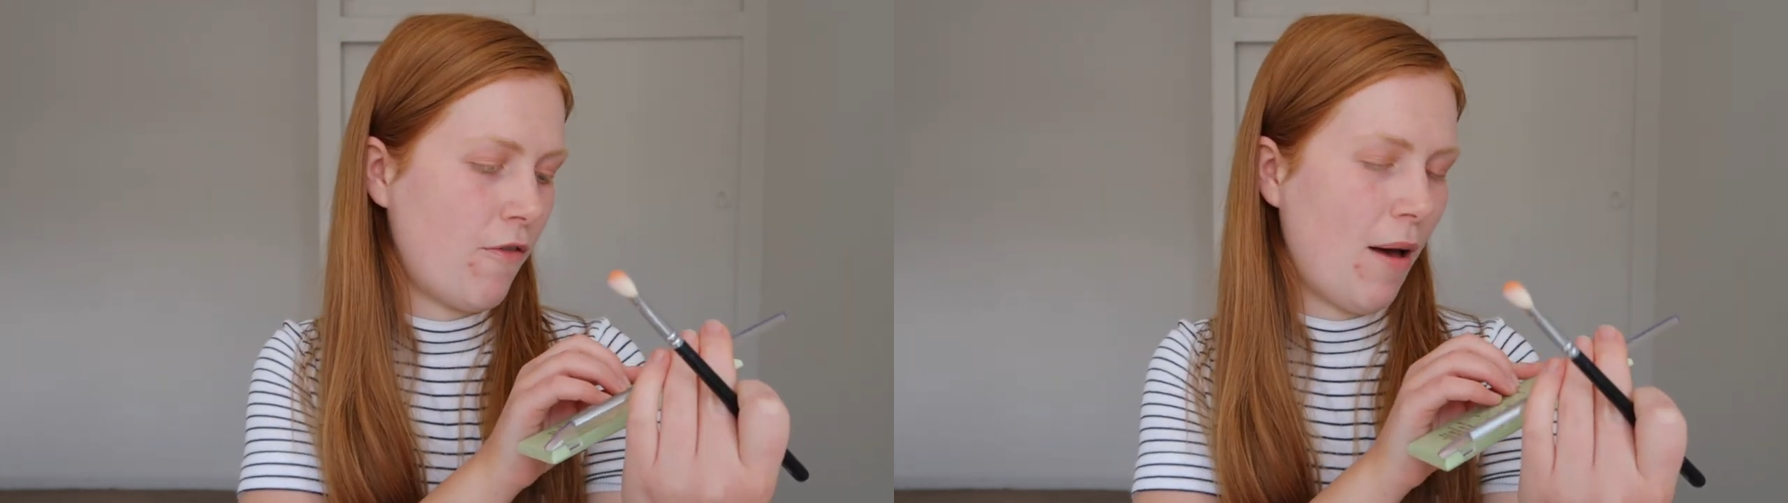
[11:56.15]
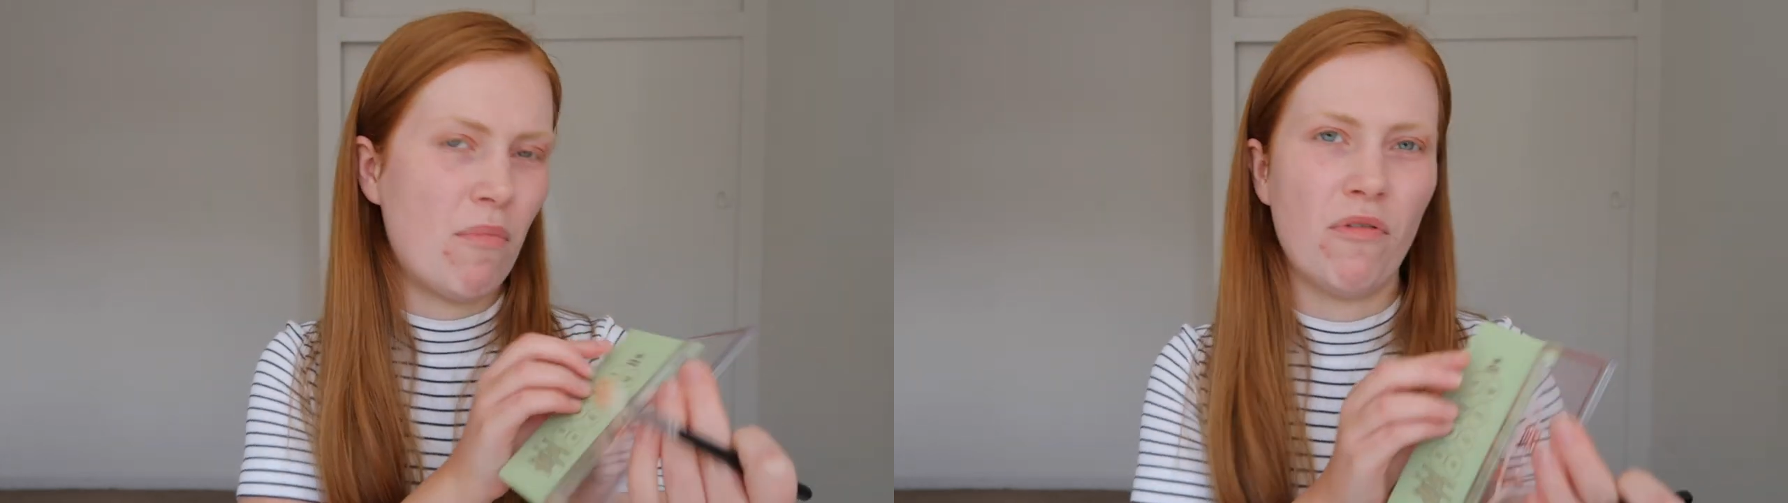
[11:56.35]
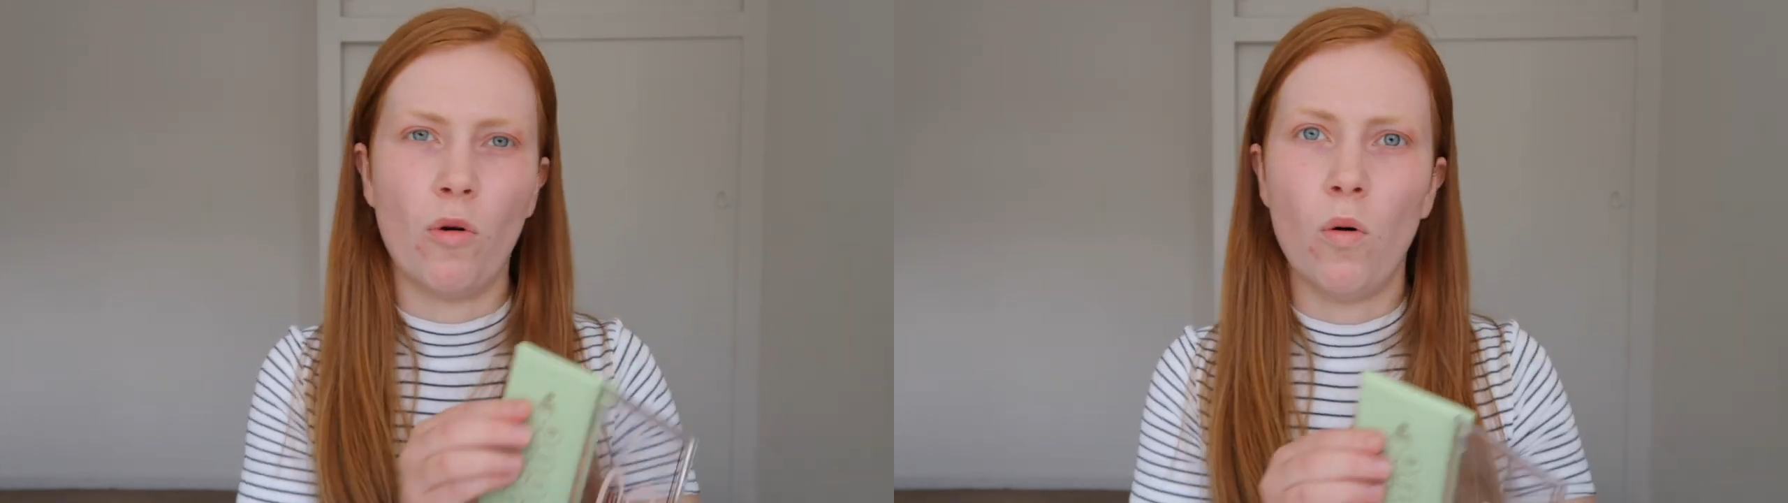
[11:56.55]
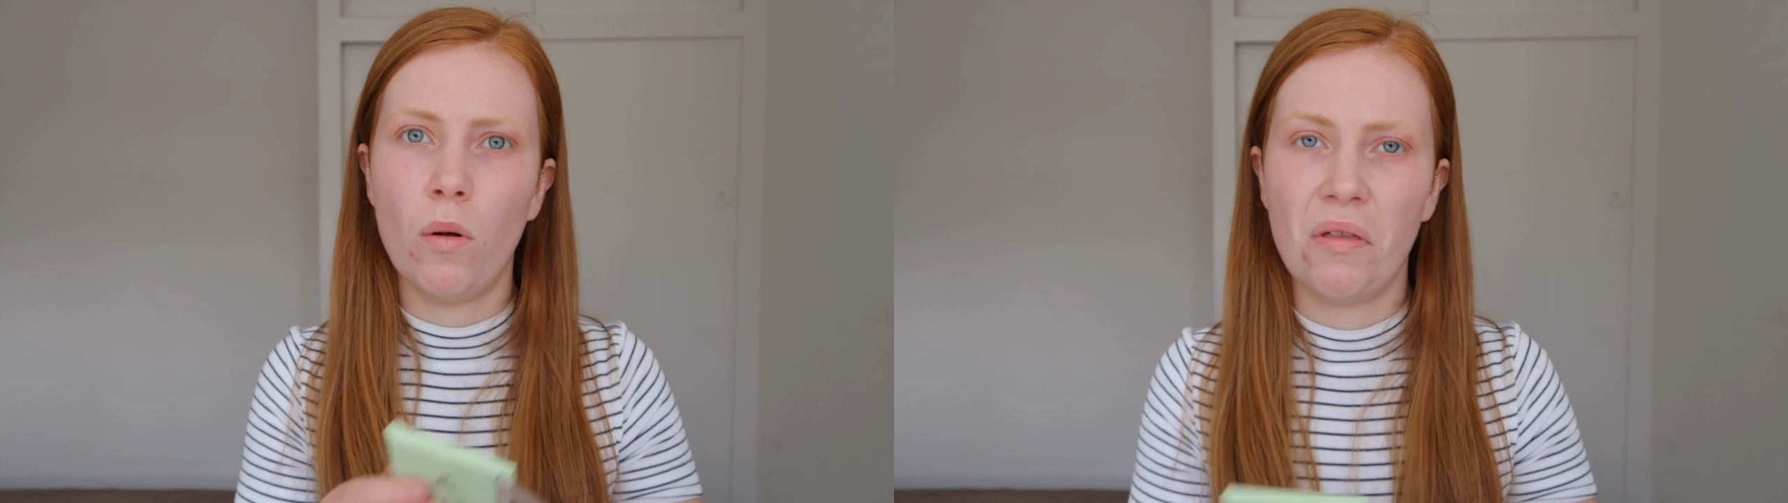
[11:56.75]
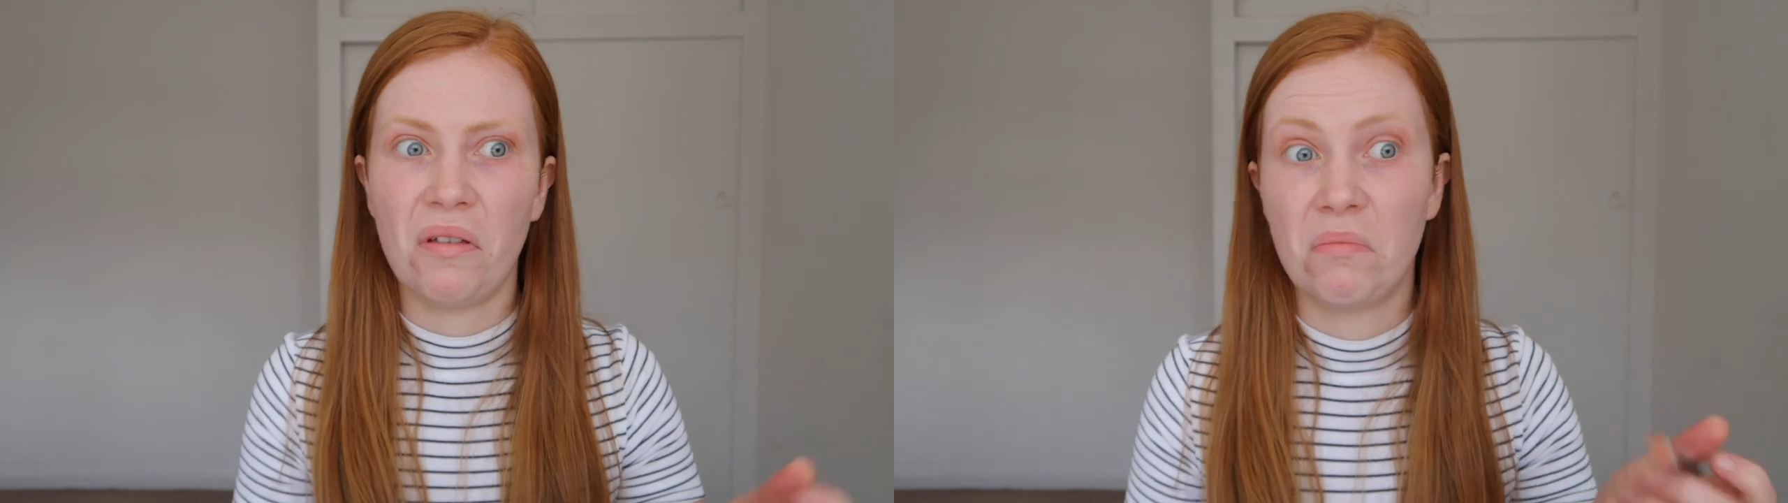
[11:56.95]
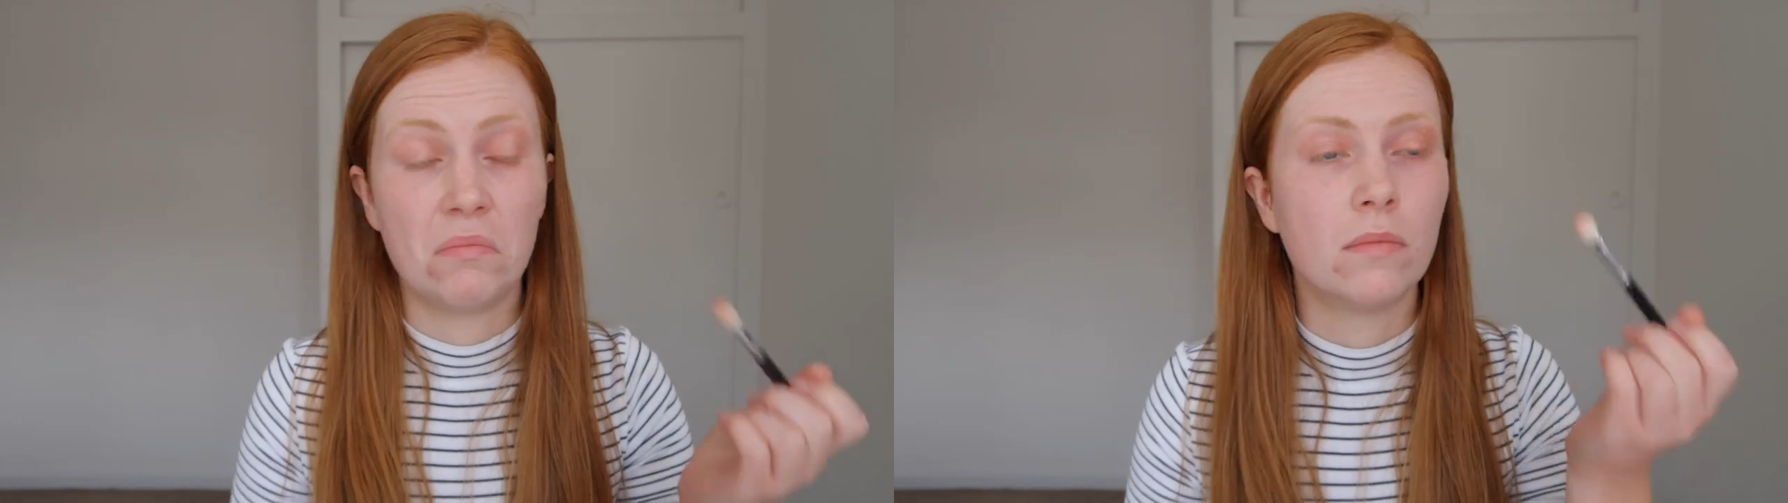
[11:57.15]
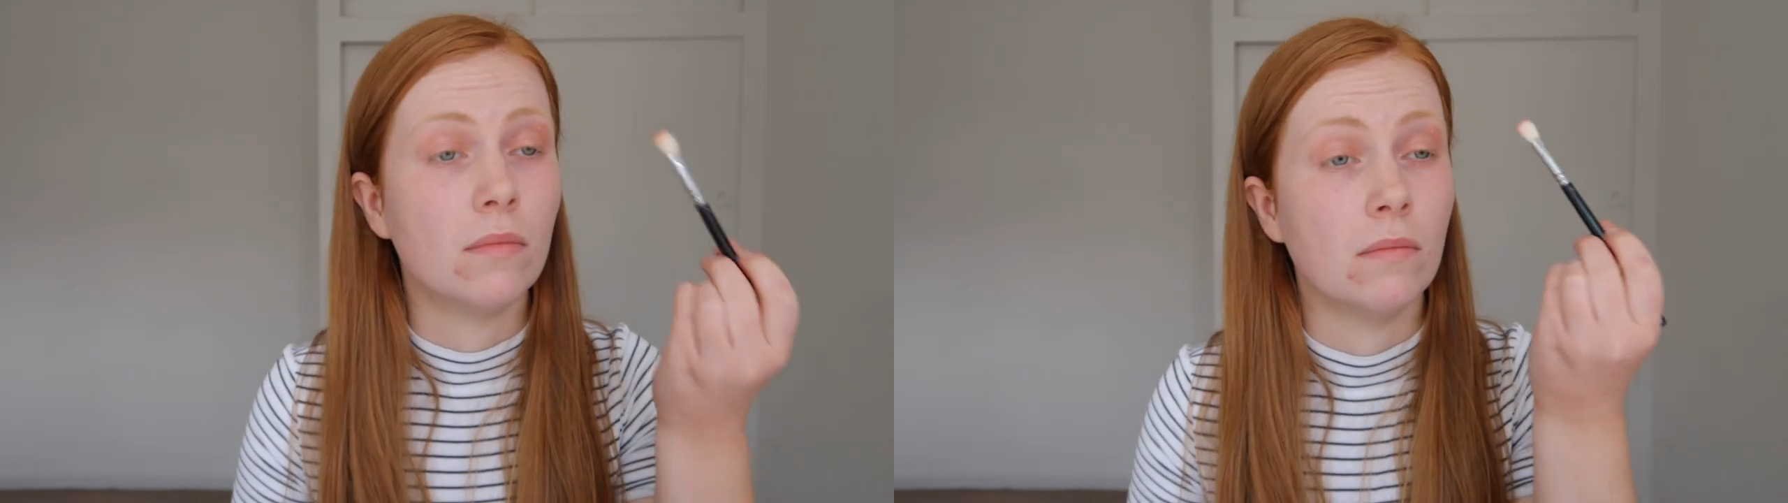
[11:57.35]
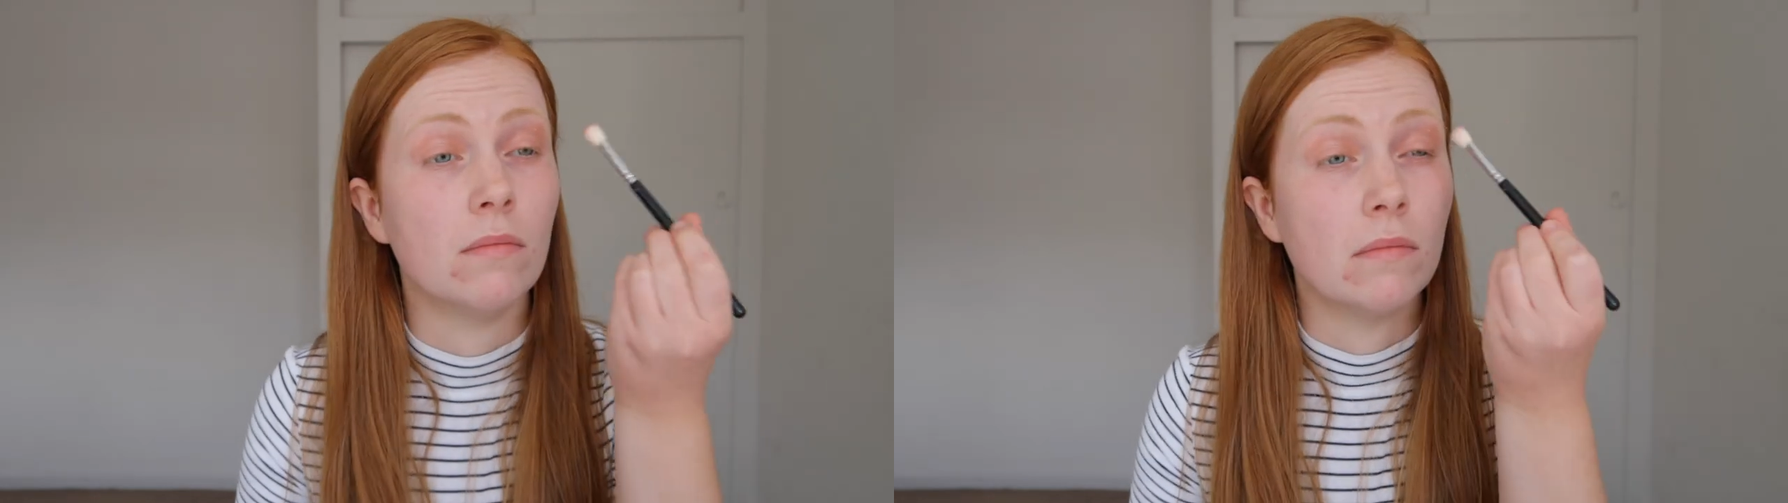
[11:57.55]
Feb 4th.
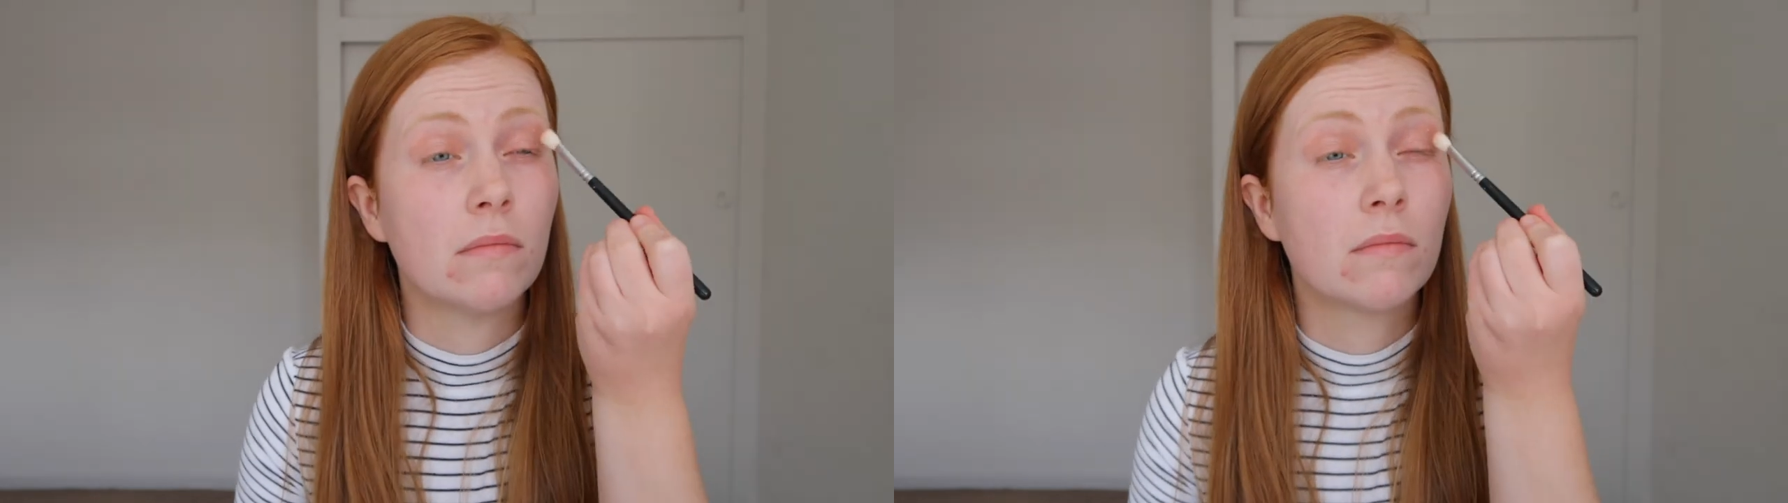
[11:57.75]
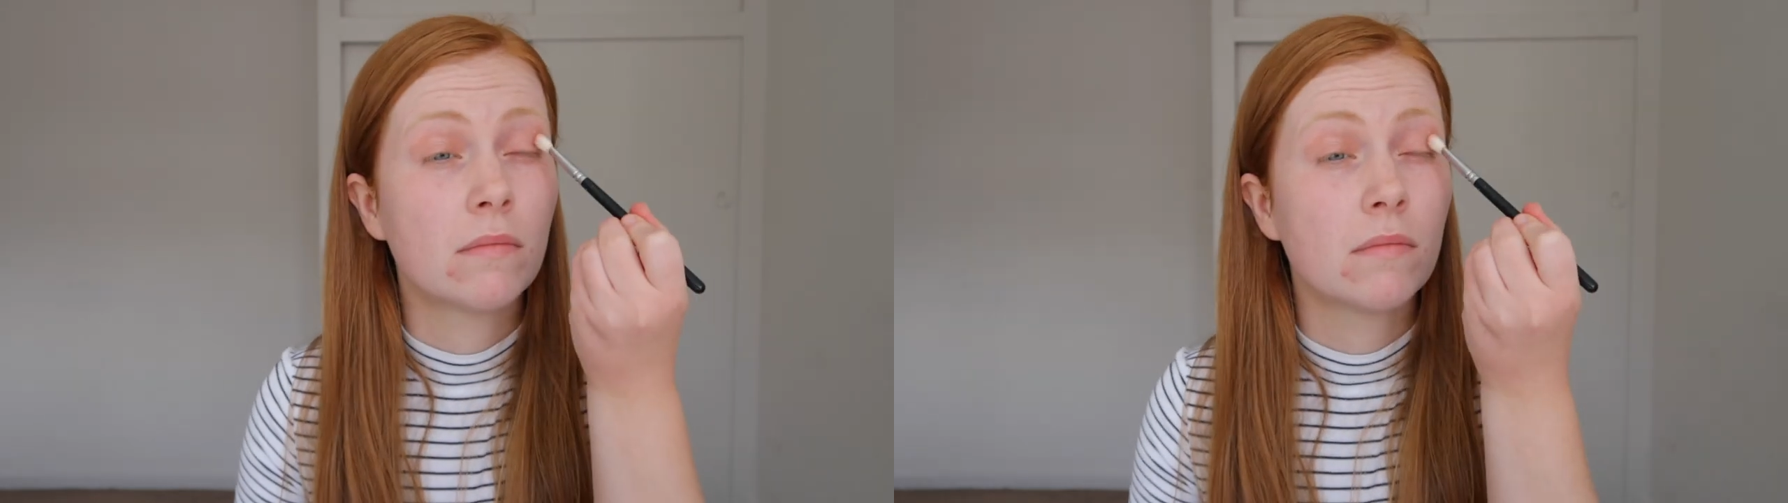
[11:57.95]
Mm.